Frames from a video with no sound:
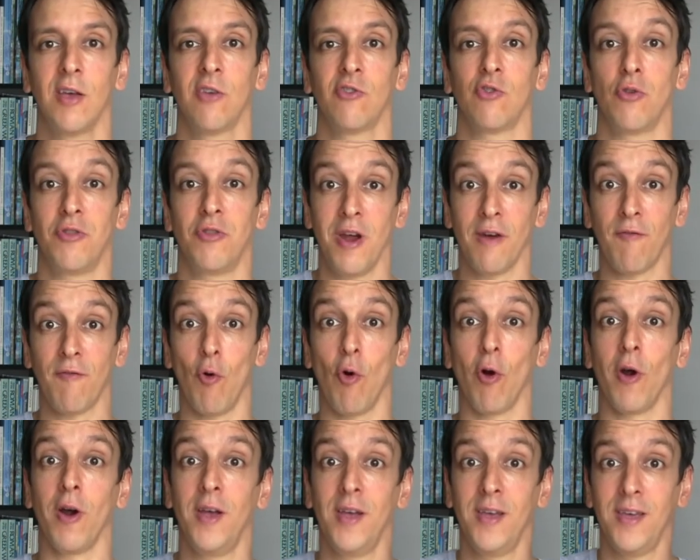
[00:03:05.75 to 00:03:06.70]
so
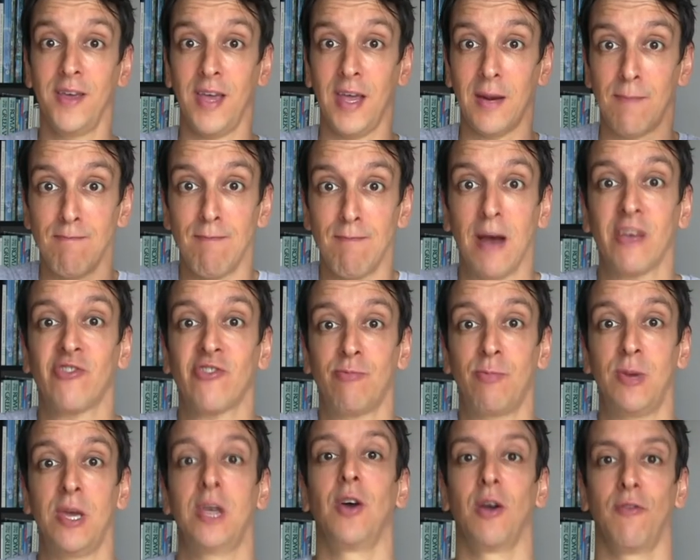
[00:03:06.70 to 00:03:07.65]
therefore it must
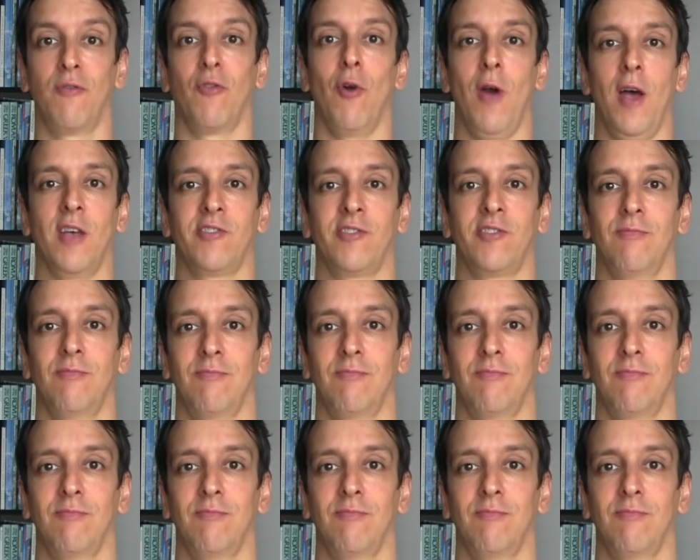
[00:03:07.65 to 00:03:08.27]
be good for us.